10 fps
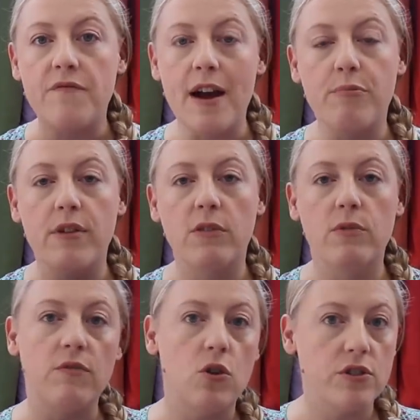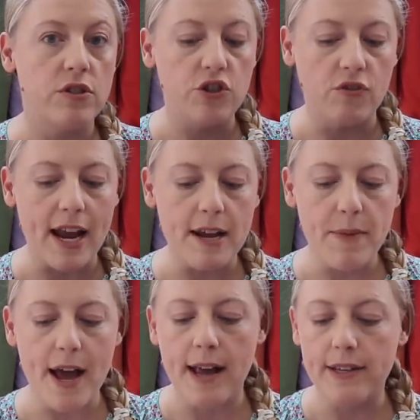fabric with lots of drape,
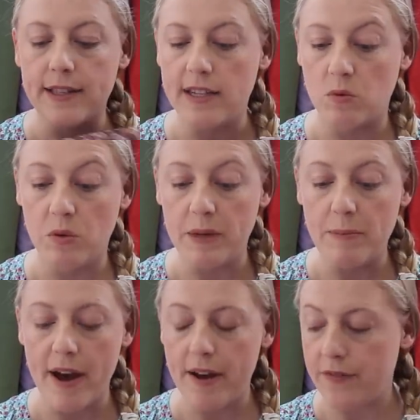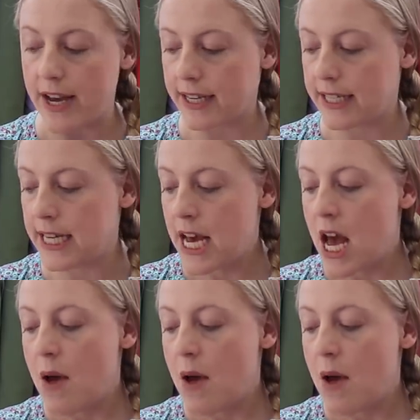and this would be perfect.